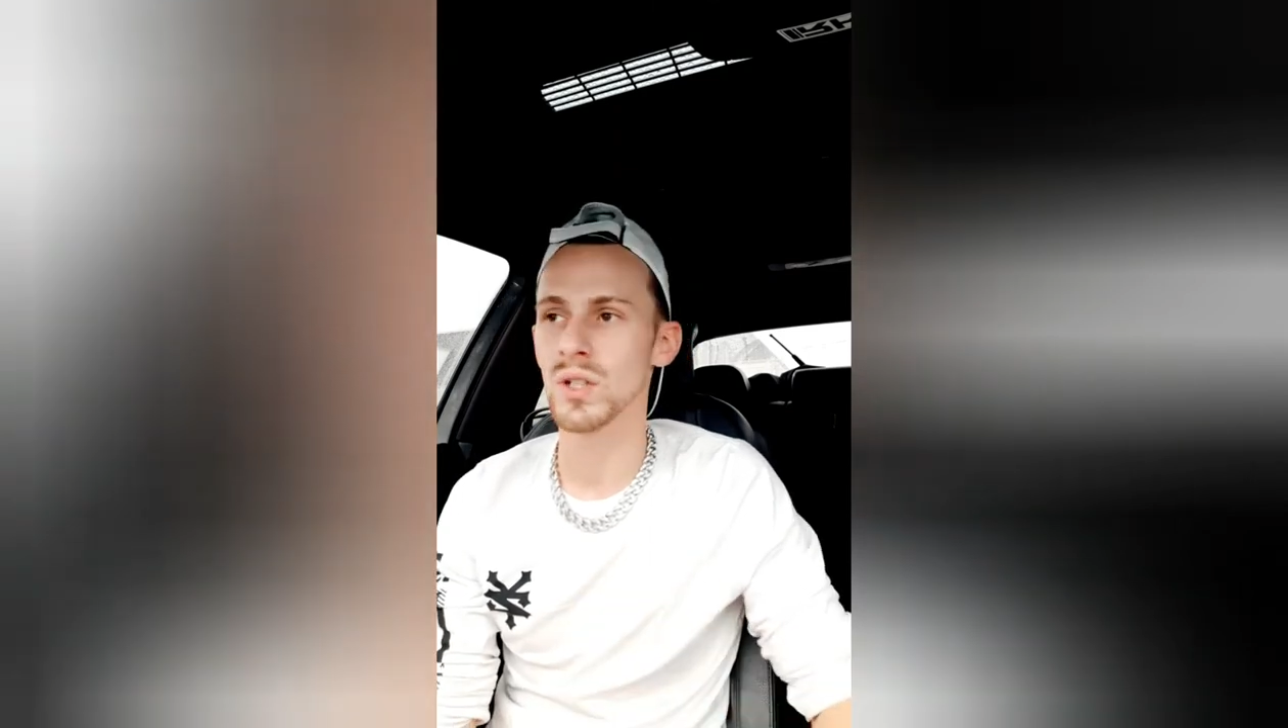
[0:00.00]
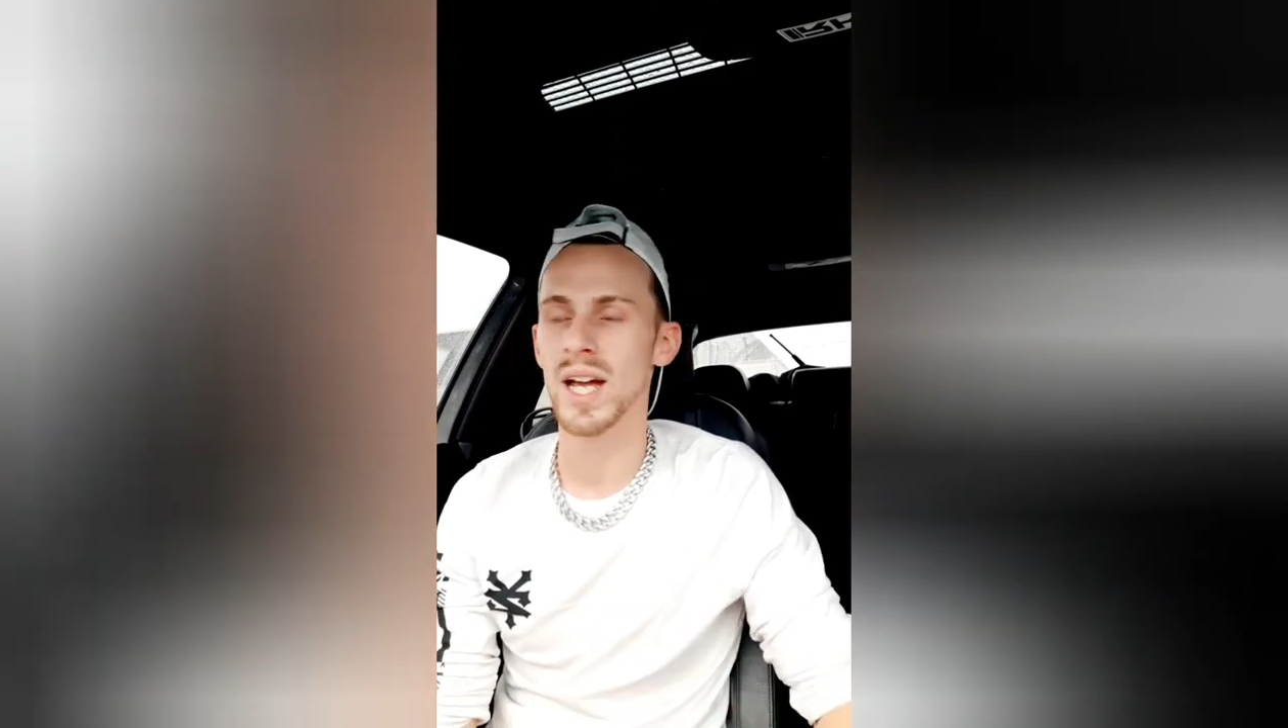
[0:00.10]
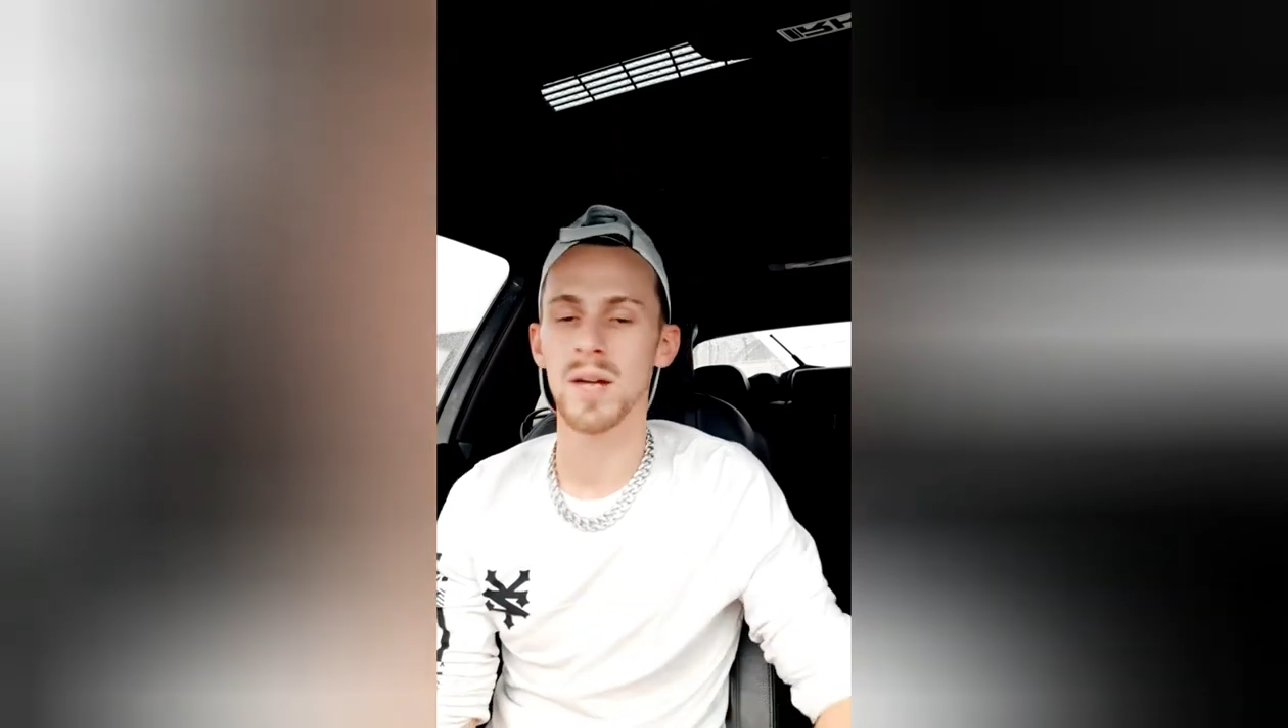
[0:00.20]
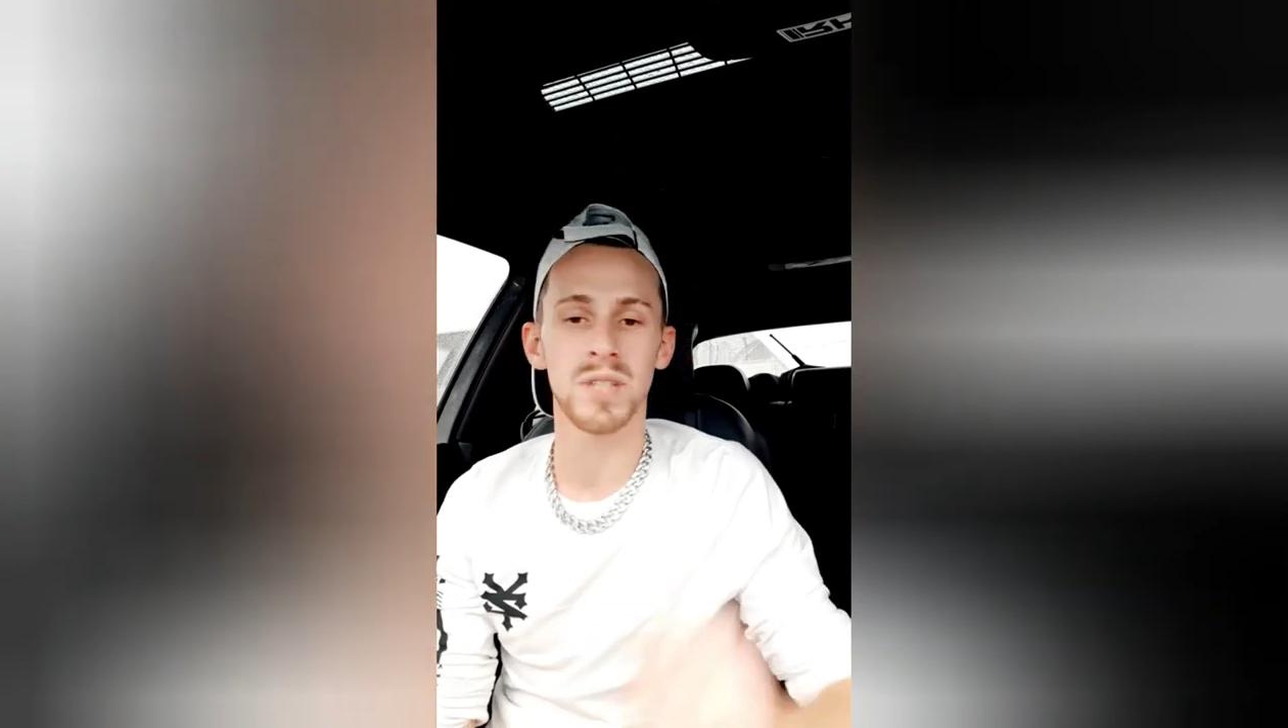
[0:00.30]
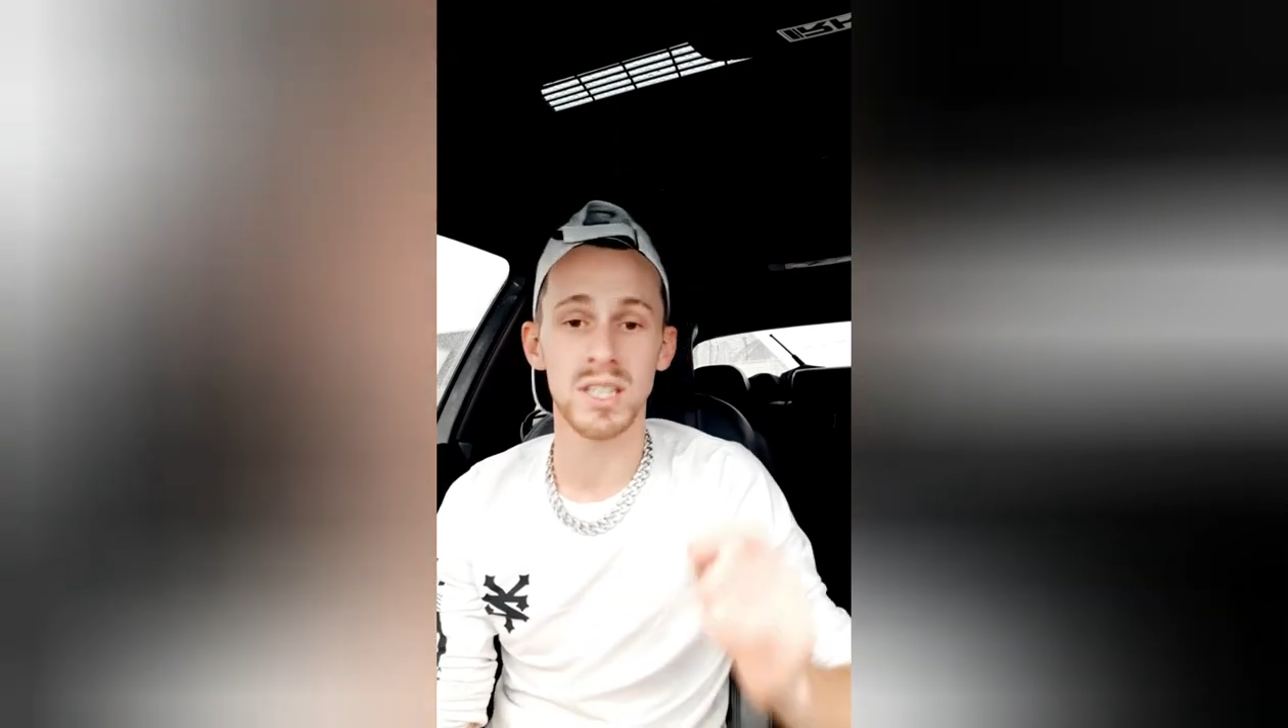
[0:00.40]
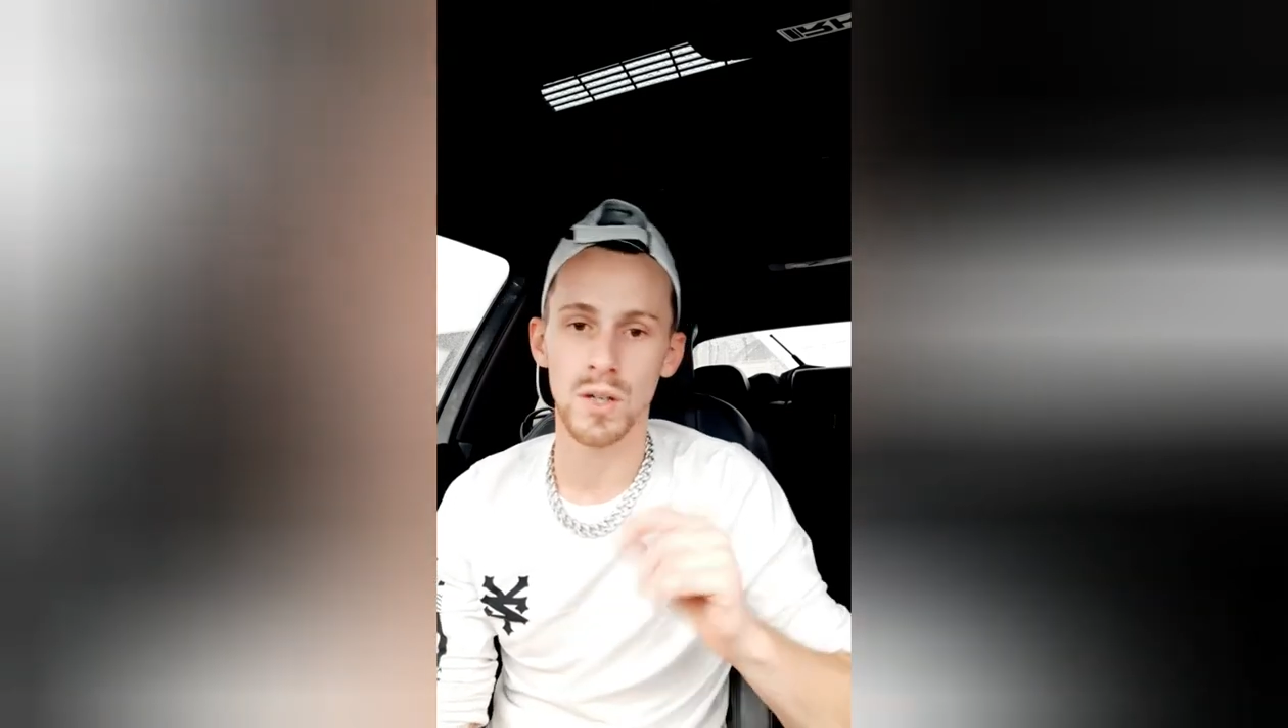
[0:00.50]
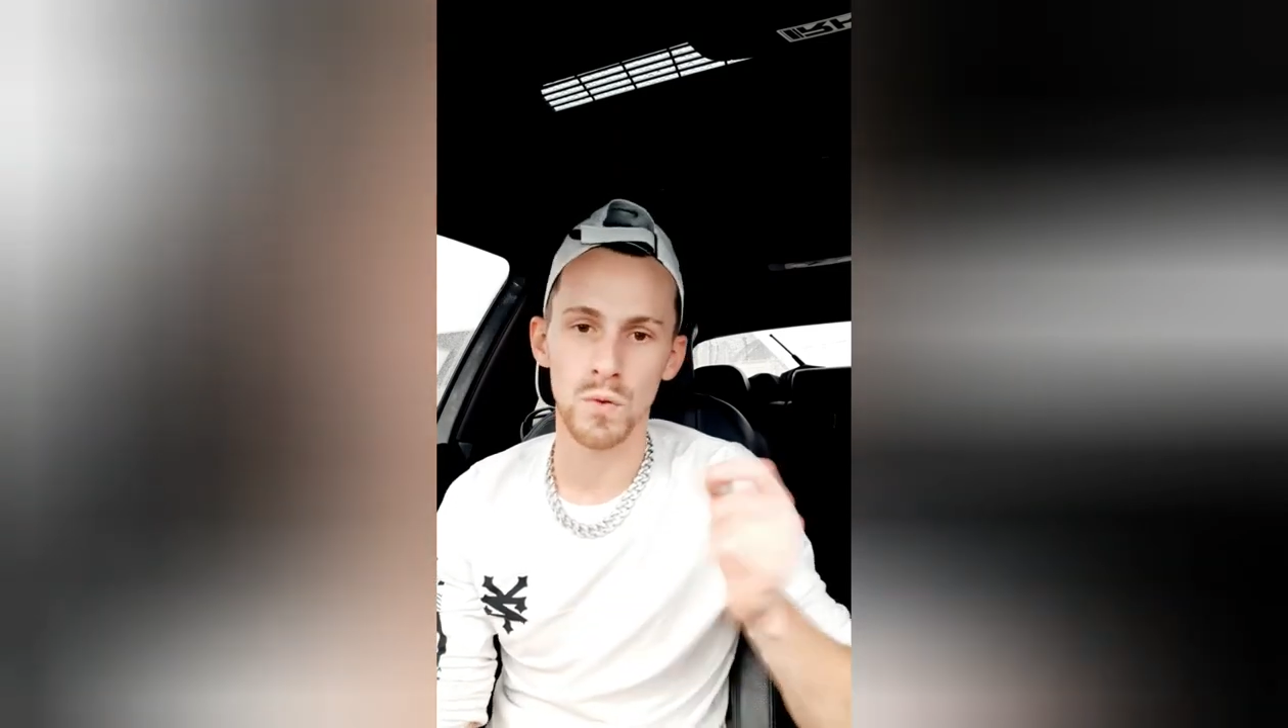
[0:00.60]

that because I